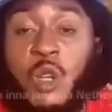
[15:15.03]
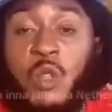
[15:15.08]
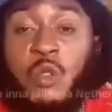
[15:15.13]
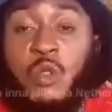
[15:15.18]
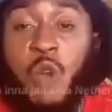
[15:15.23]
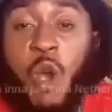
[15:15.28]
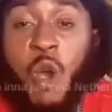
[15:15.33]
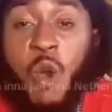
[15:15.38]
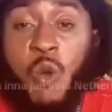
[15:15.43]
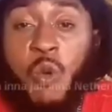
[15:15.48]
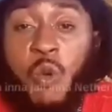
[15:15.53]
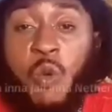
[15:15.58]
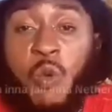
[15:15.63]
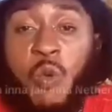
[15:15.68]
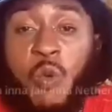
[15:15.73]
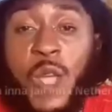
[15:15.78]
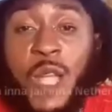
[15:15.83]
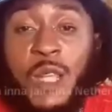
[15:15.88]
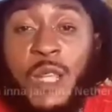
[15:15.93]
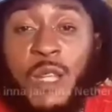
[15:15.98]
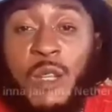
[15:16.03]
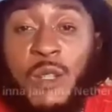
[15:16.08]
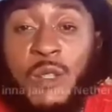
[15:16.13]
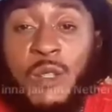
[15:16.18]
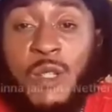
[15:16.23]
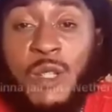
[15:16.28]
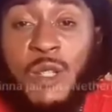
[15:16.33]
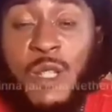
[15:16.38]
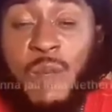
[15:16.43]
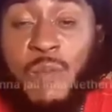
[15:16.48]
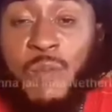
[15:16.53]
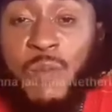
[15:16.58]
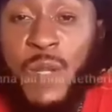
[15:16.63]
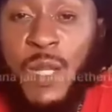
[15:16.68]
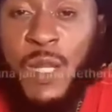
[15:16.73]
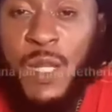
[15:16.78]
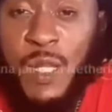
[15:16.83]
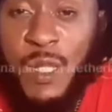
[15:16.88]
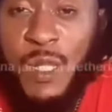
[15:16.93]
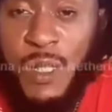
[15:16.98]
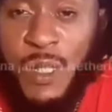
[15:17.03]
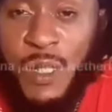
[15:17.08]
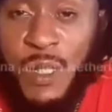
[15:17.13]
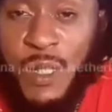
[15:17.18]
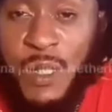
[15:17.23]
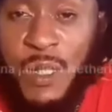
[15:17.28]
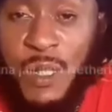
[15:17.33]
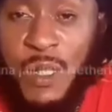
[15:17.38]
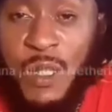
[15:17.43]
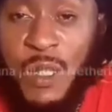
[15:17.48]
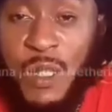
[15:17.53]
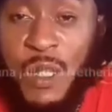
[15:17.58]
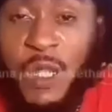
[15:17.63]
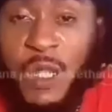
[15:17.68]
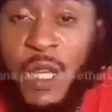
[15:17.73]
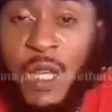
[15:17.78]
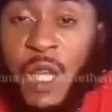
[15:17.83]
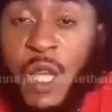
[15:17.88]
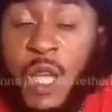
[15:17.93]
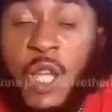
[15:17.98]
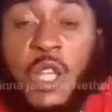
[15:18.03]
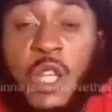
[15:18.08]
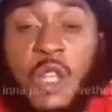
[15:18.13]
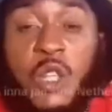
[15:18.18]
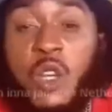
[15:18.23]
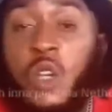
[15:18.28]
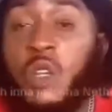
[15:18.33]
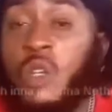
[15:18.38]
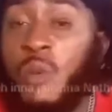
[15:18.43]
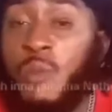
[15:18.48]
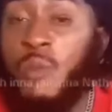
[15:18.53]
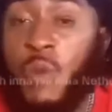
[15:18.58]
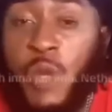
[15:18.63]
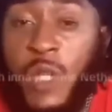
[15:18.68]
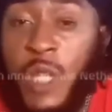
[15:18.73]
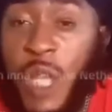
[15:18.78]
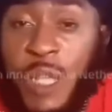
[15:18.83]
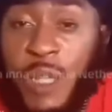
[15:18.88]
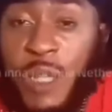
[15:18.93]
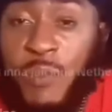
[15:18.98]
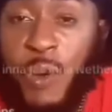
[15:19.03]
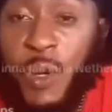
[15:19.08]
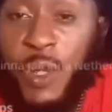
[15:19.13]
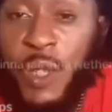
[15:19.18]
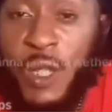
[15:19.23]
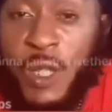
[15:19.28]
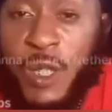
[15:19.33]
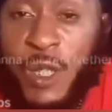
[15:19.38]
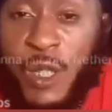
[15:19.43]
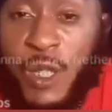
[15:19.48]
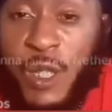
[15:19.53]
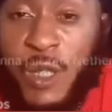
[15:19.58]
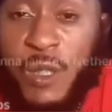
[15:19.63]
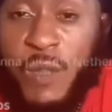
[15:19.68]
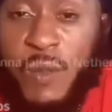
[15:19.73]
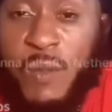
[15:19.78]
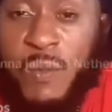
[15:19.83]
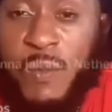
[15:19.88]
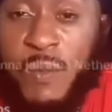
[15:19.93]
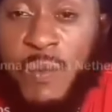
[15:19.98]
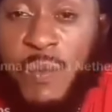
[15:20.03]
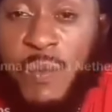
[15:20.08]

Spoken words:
So now we are telling us, please, you know more than the police.